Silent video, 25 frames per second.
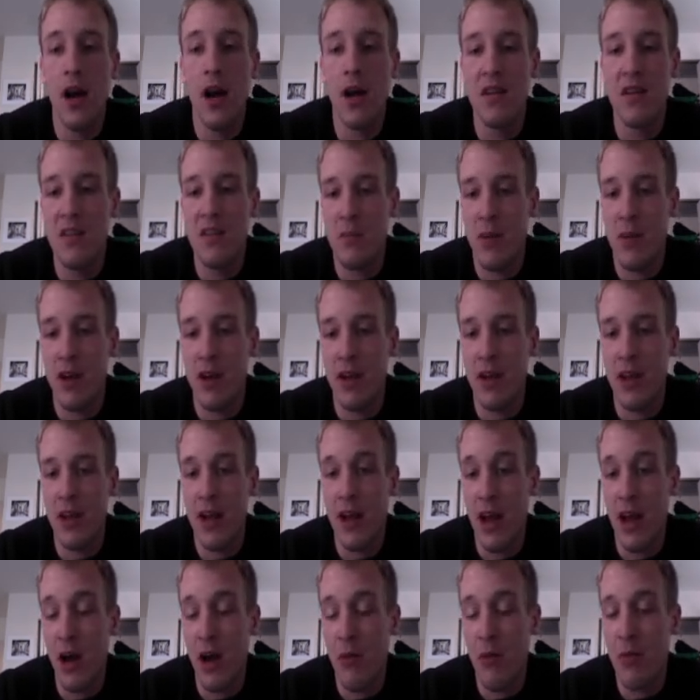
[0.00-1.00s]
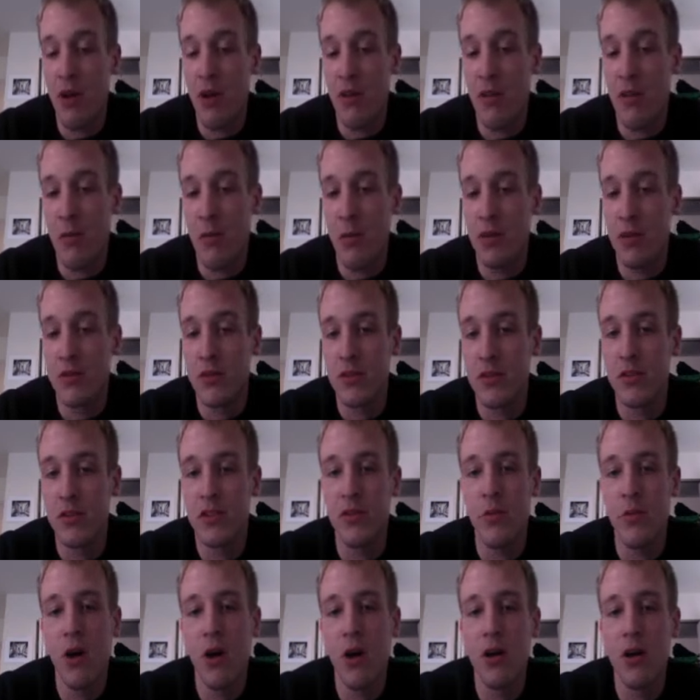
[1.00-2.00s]
depending on how big of a person
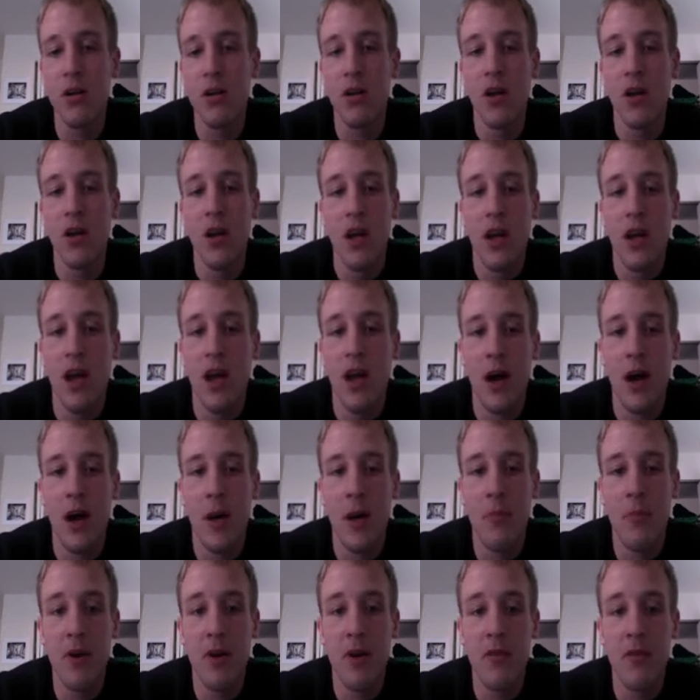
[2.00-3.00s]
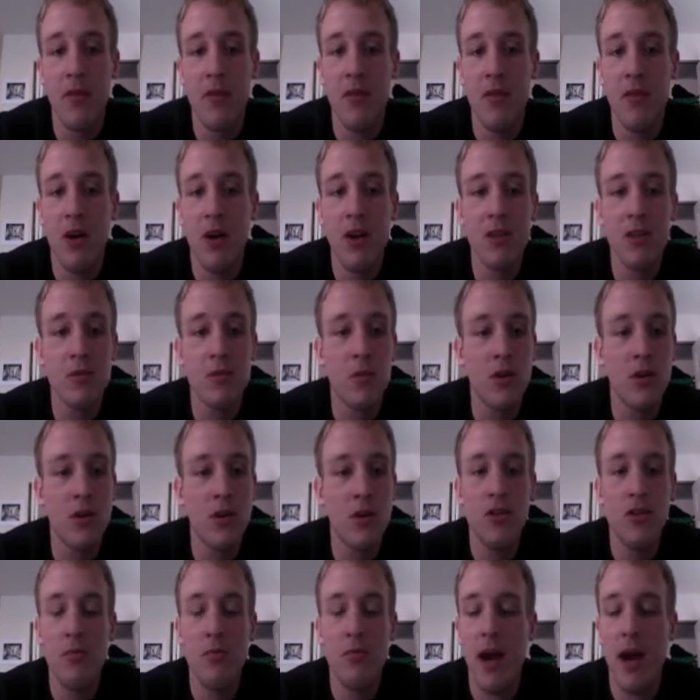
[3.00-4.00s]
you are. But if you lost 1 or
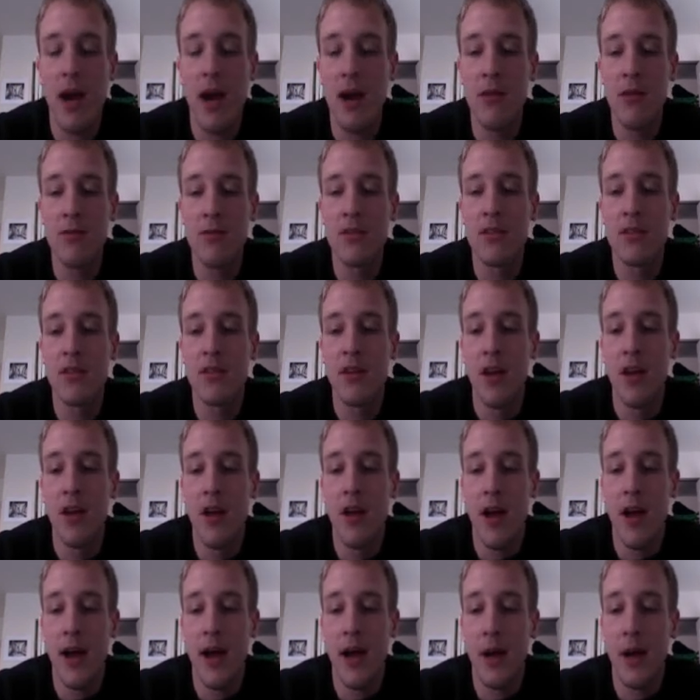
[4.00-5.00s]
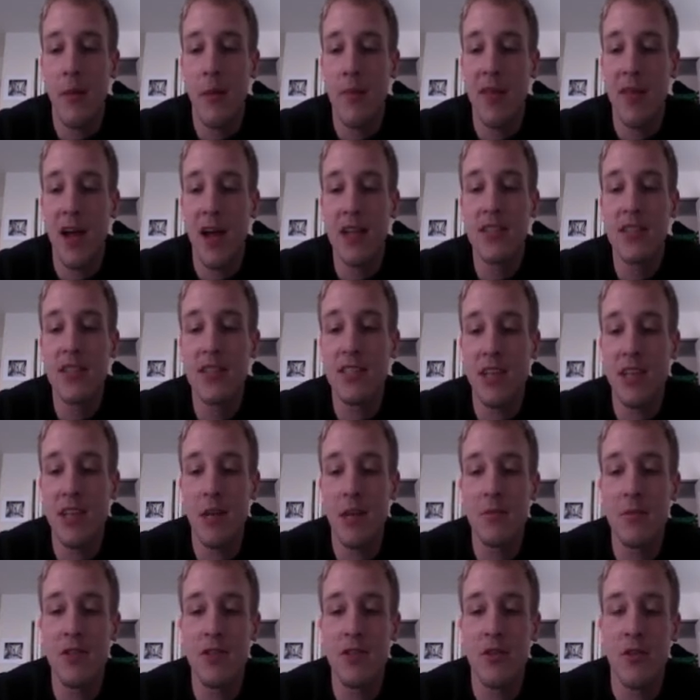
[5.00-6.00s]
2 pounds, that's
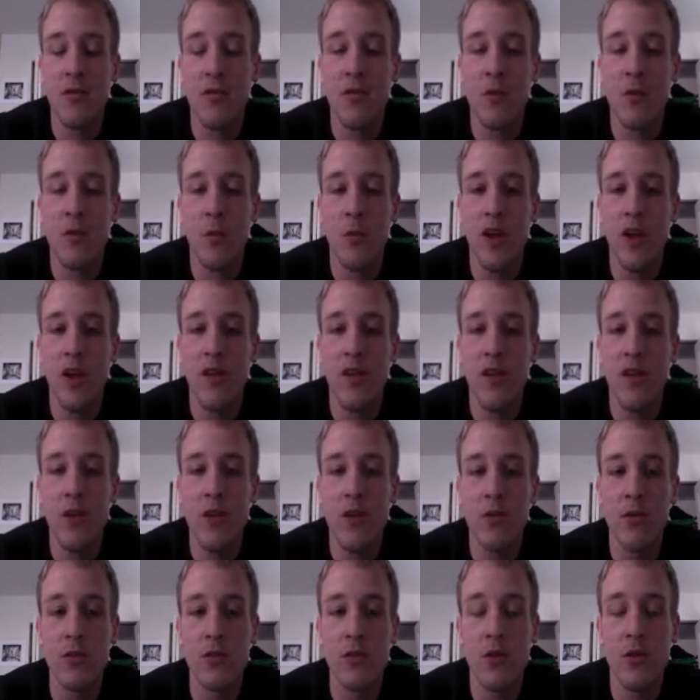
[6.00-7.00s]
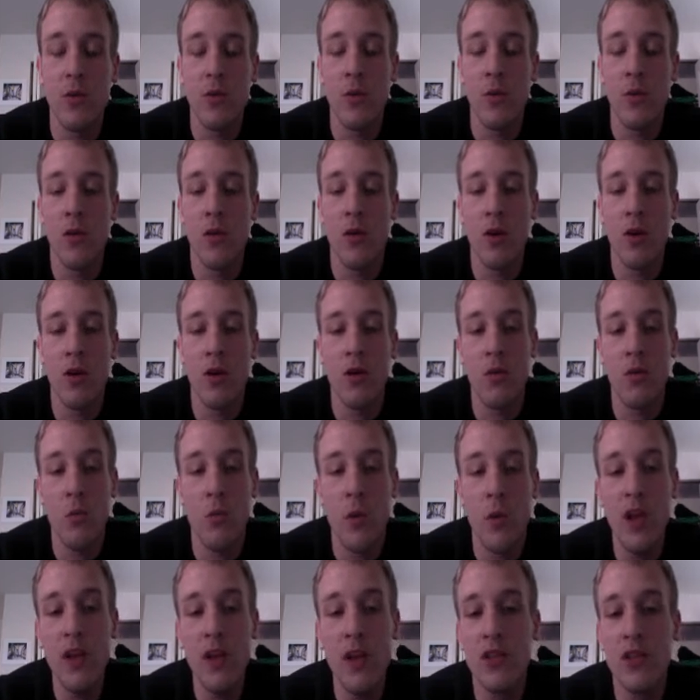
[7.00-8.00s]
exceptional for week 2. So
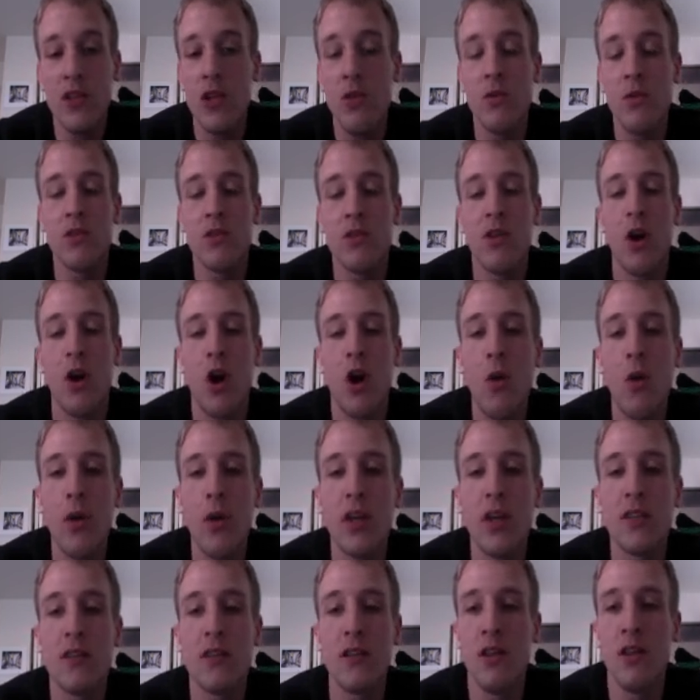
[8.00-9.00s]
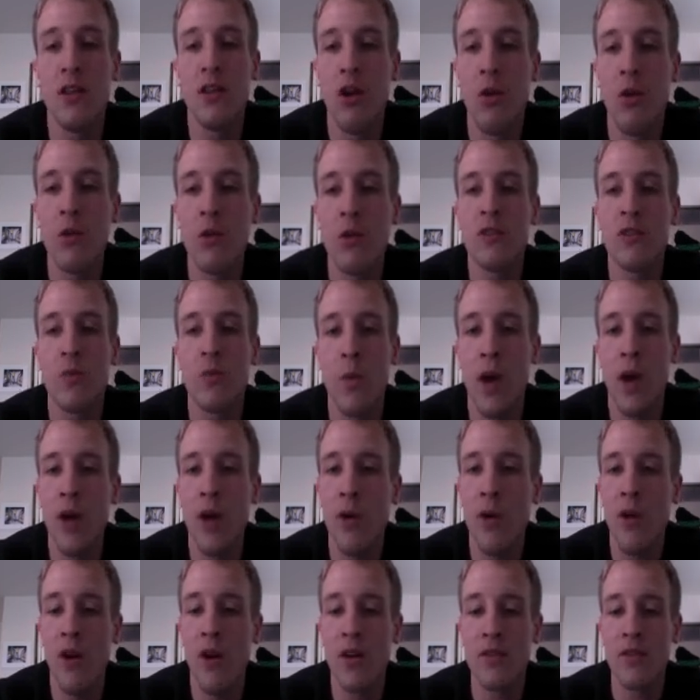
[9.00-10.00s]
week 2 is always the lowest weight
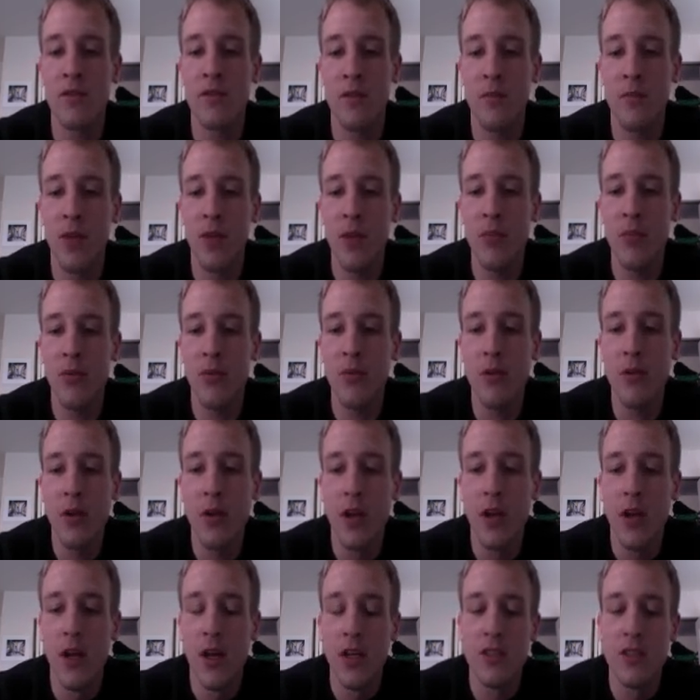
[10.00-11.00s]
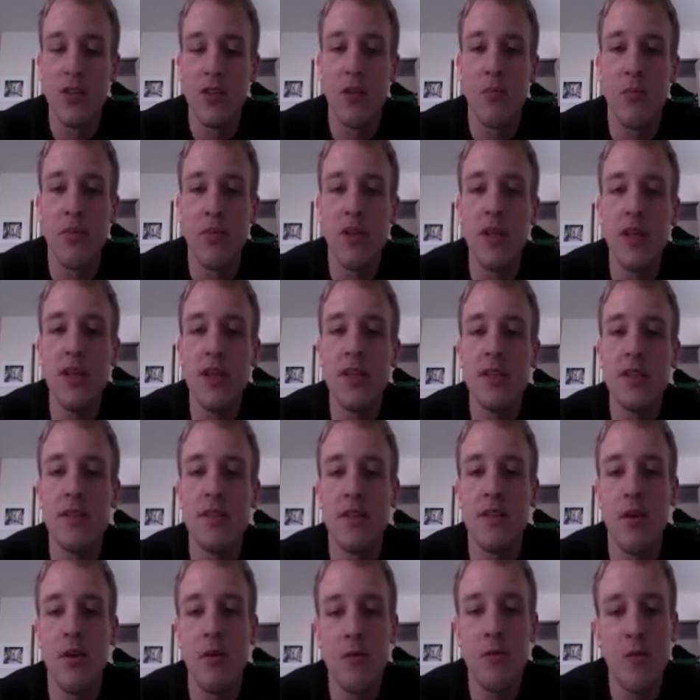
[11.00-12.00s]
loss for people. So please
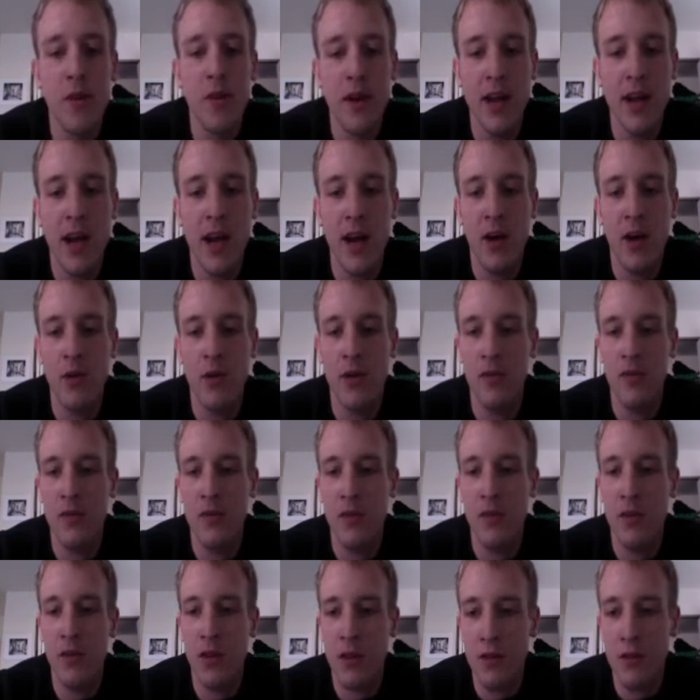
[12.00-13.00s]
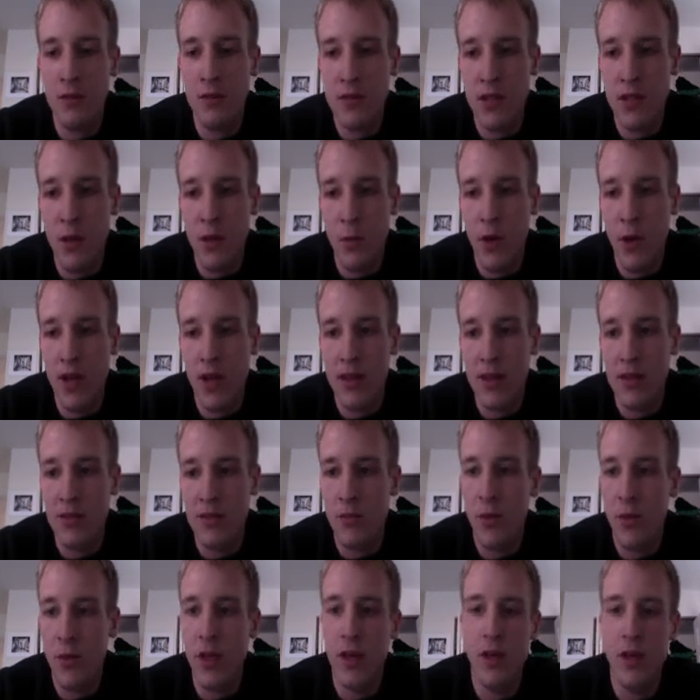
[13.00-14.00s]
don't freak out if you didn't lose any weight this
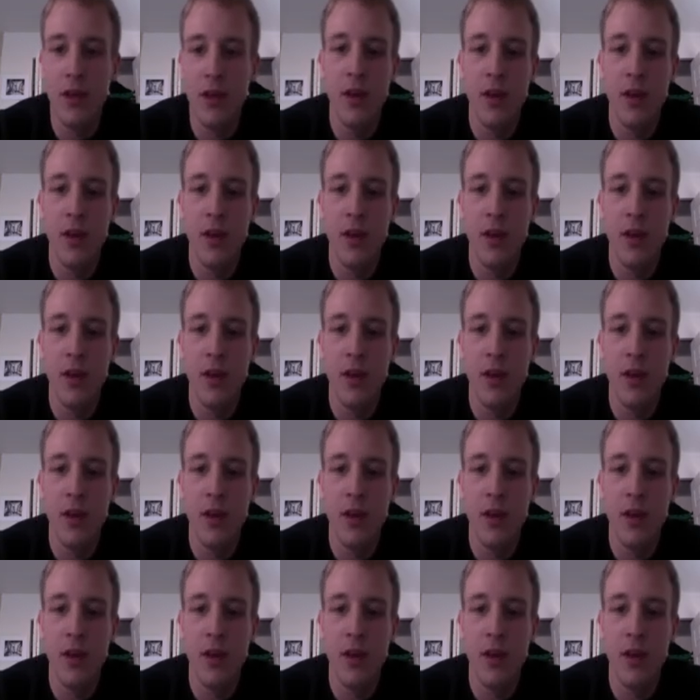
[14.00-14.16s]
week.